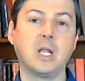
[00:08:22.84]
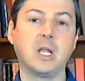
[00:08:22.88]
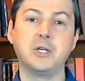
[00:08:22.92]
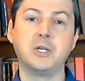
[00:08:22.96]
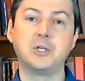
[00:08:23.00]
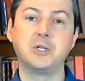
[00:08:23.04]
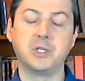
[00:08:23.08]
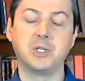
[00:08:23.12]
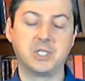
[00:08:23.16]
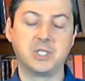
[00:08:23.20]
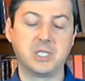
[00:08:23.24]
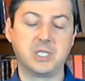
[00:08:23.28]

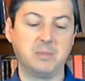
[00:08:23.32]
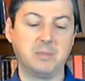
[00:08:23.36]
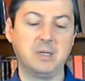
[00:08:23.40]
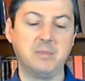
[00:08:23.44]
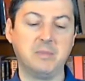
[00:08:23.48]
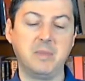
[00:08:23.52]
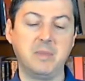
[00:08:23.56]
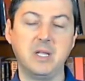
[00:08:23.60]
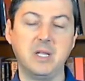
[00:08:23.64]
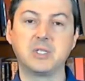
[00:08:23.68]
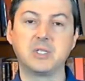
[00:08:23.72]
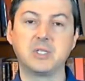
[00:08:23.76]
Correlation
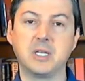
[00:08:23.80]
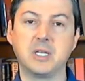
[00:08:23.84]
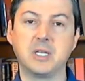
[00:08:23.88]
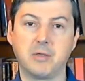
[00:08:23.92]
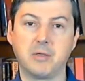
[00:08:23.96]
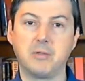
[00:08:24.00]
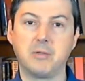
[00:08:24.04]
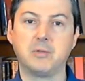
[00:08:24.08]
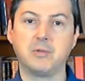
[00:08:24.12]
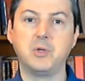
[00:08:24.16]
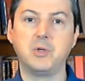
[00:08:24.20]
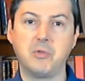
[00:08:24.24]
simply
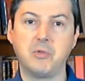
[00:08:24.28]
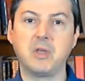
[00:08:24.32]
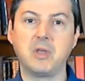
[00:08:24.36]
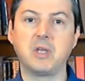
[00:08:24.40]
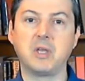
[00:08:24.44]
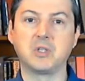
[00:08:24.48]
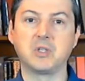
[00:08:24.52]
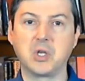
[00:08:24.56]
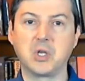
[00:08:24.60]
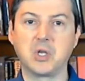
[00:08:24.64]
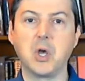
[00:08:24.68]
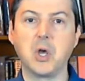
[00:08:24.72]
means that
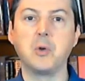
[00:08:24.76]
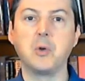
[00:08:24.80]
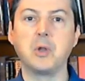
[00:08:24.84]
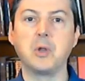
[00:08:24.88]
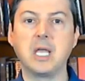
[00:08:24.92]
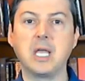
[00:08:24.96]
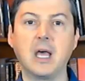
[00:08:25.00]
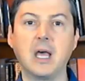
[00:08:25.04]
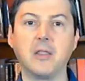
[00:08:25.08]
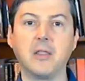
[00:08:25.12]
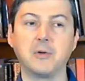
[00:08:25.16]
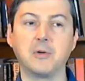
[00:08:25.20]
two things
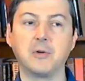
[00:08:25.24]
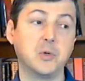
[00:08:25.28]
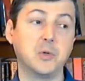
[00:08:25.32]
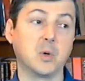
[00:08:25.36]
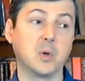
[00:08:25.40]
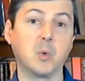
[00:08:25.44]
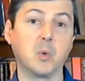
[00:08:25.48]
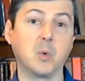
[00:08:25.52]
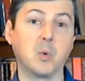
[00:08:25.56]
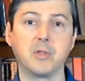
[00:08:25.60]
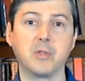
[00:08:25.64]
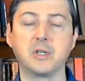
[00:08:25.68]
go
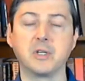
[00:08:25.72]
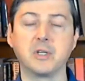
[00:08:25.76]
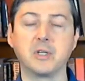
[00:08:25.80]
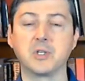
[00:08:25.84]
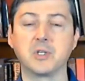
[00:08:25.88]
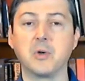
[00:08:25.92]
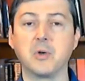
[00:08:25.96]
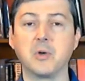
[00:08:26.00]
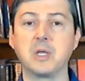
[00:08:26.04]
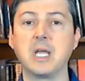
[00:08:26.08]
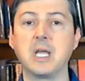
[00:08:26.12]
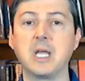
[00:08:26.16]
together, two or more
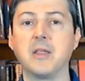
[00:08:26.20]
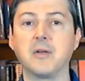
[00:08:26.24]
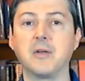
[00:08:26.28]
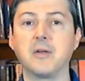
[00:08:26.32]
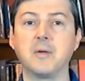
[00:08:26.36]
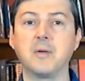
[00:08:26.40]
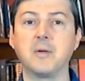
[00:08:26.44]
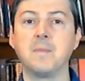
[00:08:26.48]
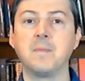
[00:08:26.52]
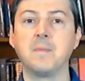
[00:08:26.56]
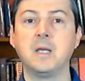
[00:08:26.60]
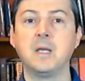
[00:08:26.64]
things go
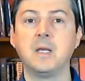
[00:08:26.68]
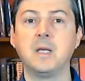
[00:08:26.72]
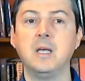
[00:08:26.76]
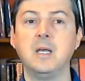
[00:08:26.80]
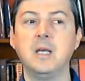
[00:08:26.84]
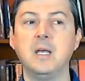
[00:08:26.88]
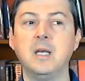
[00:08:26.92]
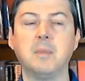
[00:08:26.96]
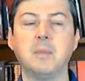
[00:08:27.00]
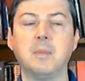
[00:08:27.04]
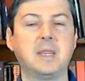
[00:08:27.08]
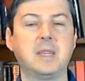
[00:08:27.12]
together.
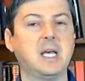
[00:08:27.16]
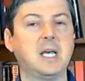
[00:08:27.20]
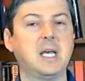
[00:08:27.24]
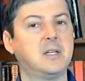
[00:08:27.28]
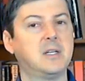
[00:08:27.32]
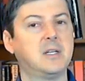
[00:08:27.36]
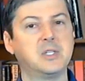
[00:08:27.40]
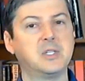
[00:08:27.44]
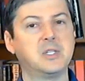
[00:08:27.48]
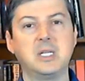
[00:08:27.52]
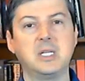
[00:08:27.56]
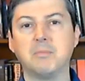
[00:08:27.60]
But
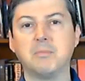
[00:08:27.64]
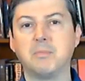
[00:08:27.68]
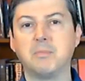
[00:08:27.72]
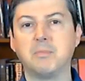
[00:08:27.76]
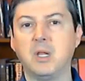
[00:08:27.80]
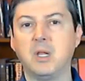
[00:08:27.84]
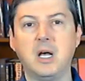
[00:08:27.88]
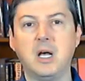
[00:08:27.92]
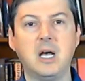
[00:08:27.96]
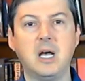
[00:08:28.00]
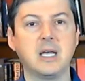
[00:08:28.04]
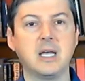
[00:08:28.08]
that doesn't
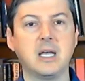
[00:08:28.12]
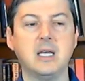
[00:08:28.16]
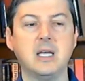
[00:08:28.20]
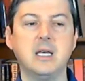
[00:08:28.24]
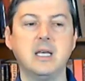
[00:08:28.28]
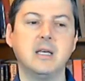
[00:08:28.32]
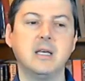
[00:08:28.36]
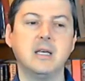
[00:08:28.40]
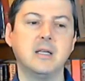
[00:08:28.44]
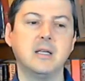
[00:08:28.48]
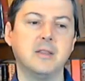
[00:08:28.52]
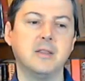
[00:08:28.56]

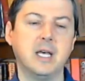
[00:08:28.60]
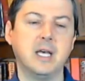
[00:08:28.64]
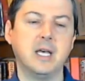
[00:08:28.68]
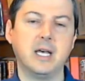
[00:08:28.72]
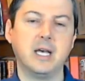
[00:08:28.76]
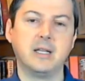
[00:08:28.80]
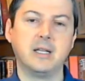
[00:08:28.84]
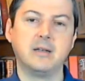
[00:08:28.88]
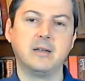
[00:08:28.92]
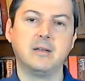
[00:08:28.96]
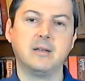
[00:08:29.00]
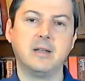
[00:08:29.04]
imply
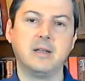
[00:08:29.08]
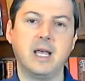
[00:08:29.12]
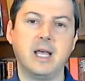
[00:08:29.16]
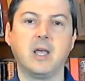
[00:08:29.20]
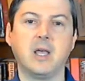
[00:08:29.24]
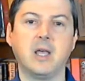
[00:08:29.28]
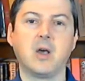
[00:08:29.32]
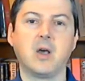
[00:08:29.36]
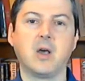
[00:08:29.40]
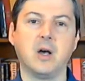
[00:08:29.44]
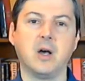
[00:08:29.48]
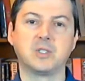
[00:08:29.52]
that
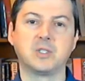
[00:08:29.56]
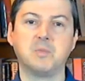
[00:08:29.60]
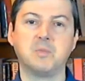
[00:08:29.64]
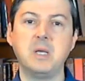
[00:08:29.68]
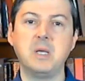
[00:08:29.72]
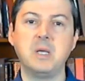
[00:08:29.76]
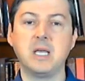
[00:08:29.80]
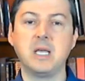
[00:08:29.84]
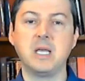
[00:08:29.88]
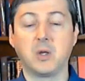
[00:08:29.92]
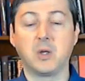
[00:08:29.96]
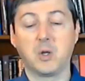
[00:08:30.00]
A
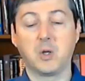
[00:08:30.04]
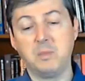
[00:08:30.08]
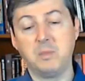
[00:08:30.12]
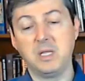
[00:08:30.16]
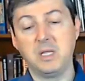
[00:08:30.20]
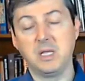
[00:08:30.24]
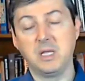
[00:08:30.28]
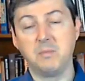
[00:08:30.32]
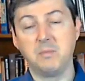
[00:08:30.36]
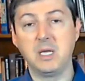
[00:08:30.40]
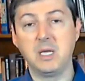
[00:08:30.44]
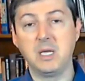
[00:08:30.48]
caused B.
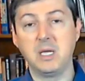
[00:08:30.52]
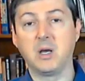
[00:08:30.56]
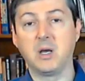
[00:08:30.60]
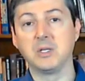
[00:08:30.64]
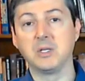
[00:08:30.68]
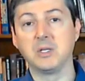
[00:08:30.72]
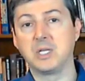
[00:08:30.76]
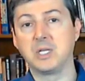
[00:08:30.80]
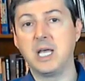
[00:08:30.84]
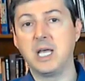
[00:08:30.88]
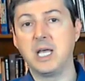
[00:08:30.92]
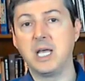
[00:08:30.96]
It could be that
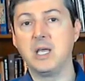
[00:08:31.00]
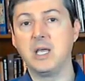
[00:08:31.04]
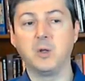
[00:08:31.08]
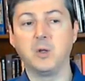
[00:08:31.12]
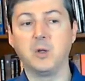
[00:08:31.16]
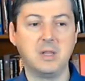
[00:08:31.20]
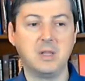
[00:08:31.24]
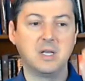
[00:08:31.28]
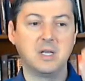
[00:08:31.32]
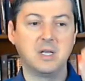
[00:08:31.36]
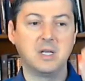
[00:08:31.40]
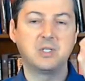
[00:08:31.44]
B caused
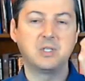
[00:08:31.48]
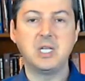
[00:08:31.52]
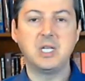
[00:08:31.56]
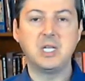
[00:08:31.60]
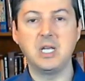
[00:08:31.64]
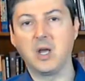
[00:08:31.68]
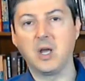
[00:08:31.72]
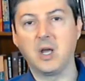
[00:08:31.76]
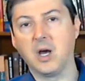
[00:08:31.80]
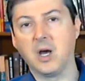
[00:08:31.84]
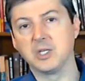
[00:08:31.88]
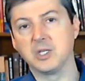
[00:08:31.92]
A. It could be
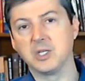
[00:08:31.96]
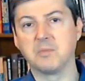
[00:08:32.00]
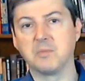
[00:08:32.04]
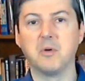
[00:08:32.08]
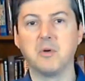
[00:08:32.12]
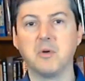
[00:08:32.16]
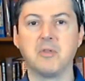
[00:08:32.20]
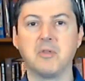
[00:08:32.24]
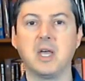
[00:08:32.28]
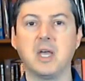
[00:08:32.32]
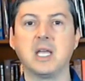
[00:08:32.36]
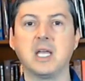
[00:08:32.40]
that C
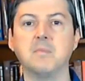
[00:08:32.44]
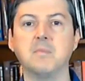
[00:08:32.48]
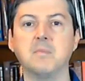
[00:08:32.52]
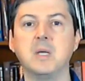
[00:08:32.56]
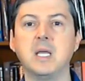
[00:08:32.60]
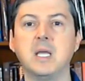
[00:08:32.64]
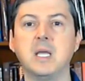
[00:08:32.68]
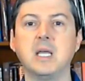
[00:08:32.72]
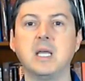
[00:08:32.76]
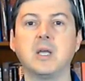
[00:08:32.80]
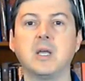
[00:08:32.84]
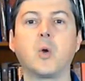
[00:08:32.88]
caused with A and
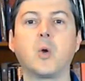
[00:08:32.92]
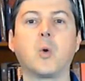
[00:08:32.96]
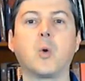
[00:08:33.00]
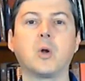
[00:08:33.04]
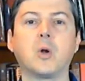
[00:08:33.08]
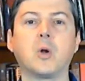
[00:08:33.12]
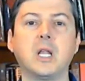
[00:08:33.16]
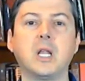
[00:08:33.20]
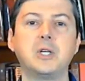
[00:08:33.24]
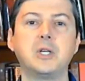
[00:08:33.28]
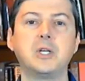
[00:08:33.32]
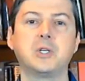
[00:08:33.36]
B.
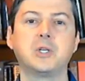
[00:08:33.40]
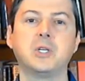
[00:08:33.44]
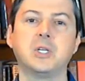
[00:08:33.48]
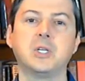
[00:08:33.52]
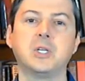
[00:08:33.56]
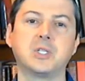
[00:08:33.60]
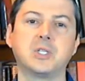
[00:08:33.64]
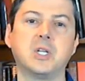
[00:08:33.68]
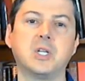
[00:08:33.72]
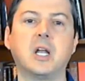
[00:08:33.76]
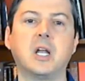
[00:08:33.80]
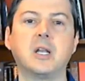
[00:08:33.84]

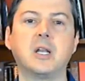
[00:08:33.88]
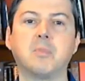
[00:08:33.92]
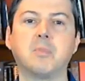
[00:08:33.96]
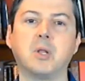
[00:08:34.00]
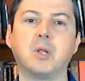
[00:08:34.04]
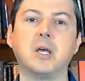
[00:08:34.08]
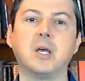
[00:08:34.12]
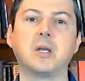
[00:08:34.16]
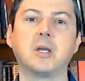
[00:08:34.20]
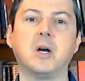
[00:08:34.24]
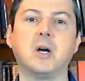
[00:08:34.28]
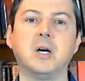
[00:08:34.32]
Correlation does not
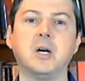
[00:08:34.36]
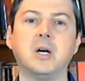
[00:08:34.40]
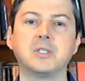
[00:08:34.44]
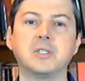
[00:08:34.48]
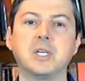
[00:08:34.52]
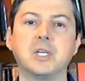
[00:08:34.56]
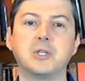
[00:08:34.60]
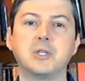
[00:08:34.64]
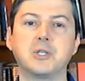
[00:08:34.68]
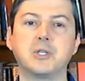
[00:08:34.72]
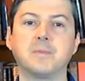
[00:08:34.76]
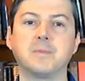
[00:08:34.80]
imply
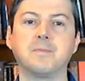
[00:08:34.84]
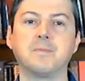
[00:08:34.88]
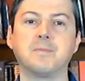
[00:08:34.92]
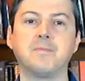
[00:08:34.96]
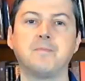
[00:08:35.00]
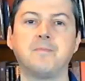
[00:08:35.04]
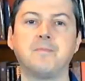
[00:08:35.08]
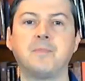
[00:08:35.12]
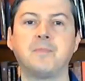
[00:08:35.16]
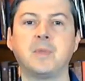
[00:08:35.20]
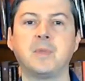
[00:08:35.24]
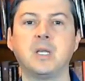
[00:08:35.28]

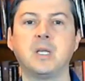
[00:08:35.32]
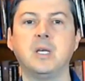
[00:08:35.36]
causation.